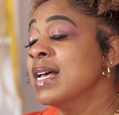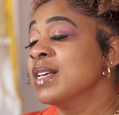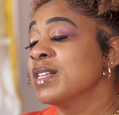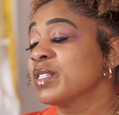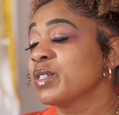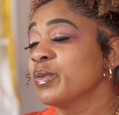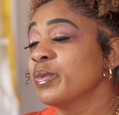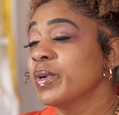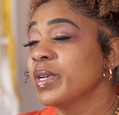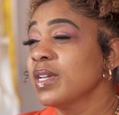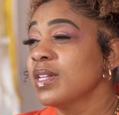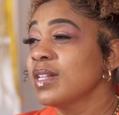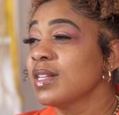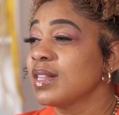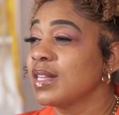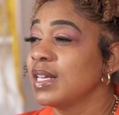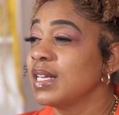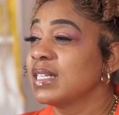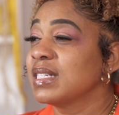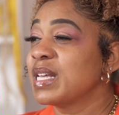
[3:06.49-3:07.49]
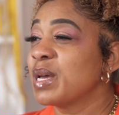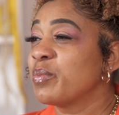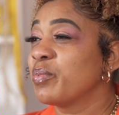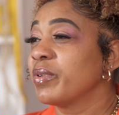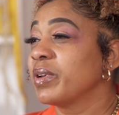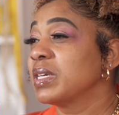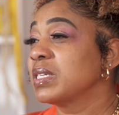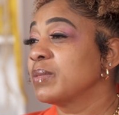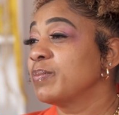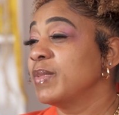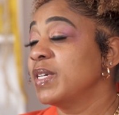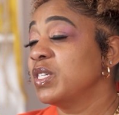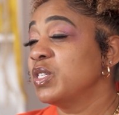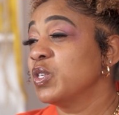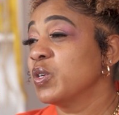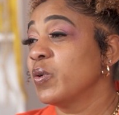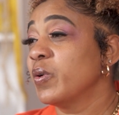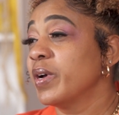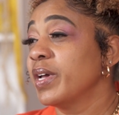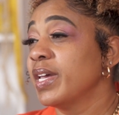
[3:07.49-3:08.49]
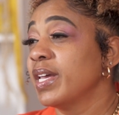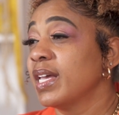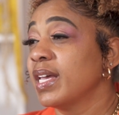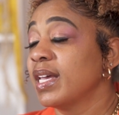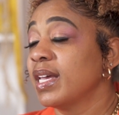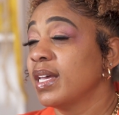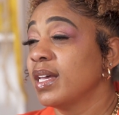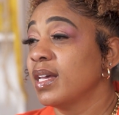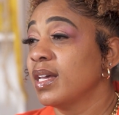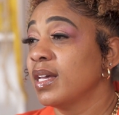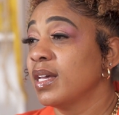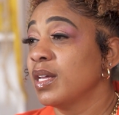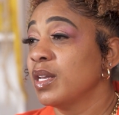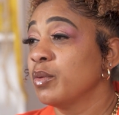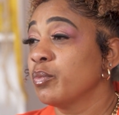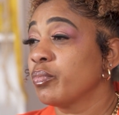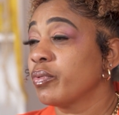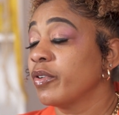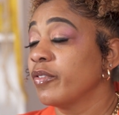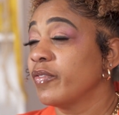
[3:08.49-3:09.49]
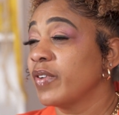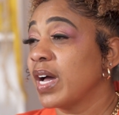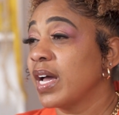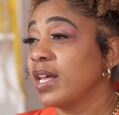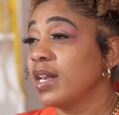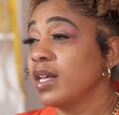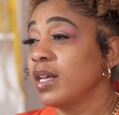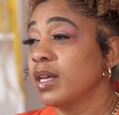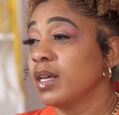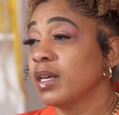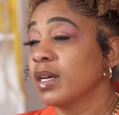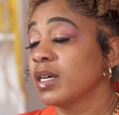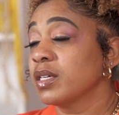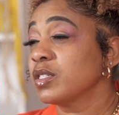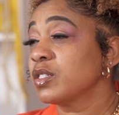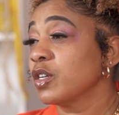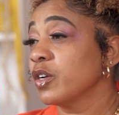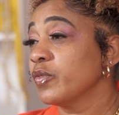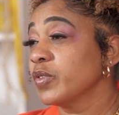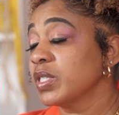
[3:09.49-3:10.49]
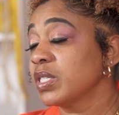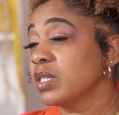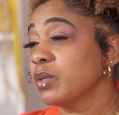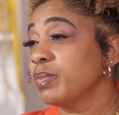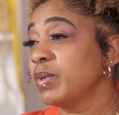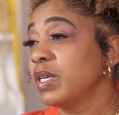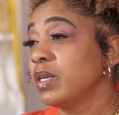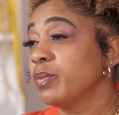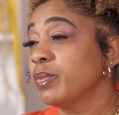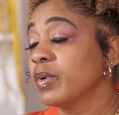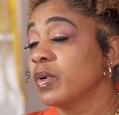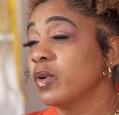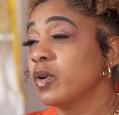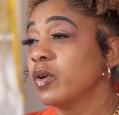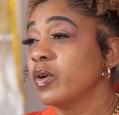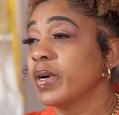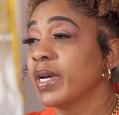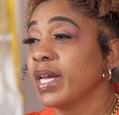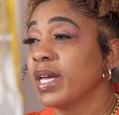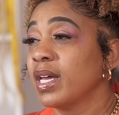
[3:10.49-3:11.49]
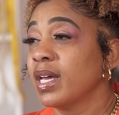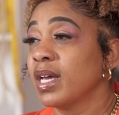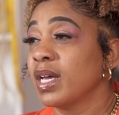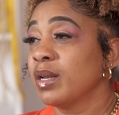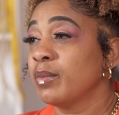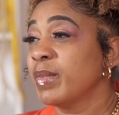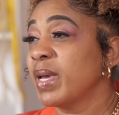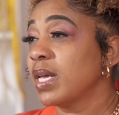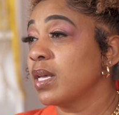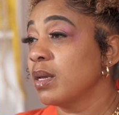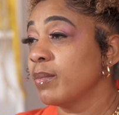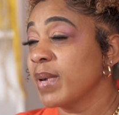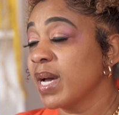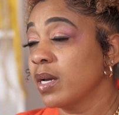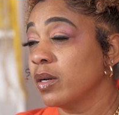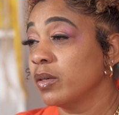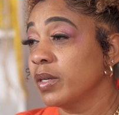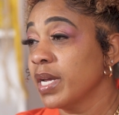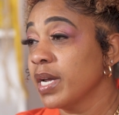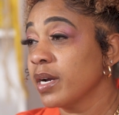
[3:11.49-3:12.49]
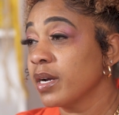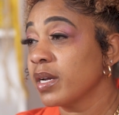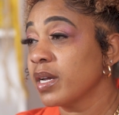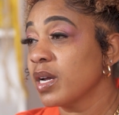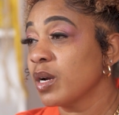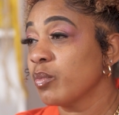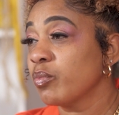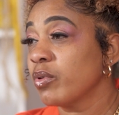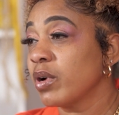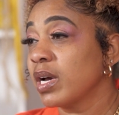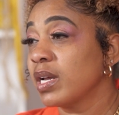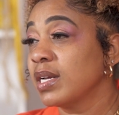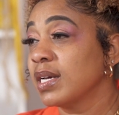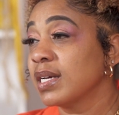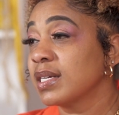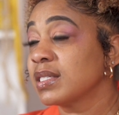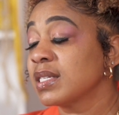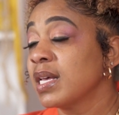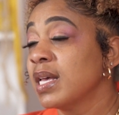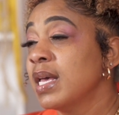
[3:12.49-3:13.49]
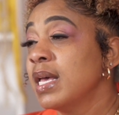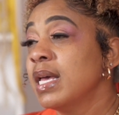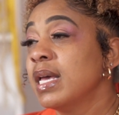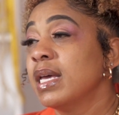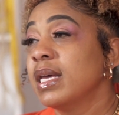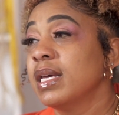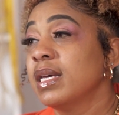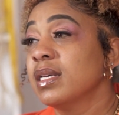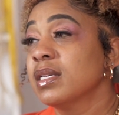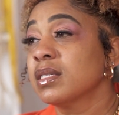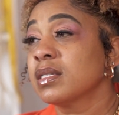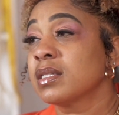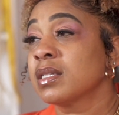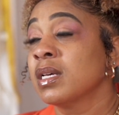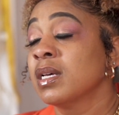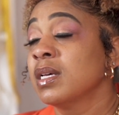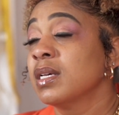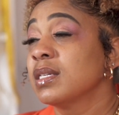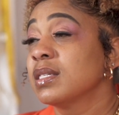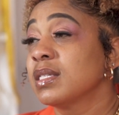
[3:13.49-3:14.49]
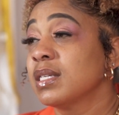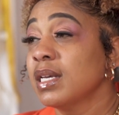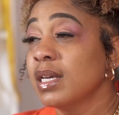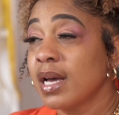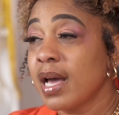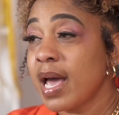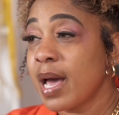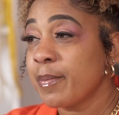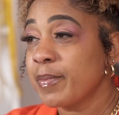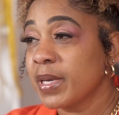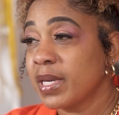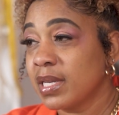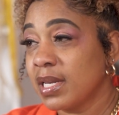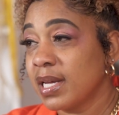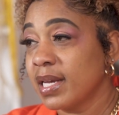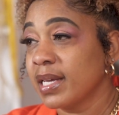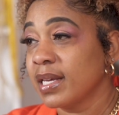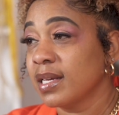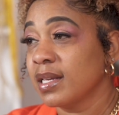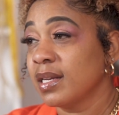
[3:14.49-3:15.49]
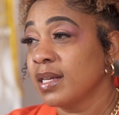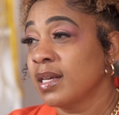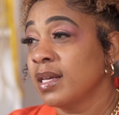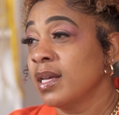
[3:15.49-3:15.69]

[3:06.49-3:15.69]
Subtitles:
So one of the things that brings me joy in providing a service to people and making my own hair care products is seeing a happy client.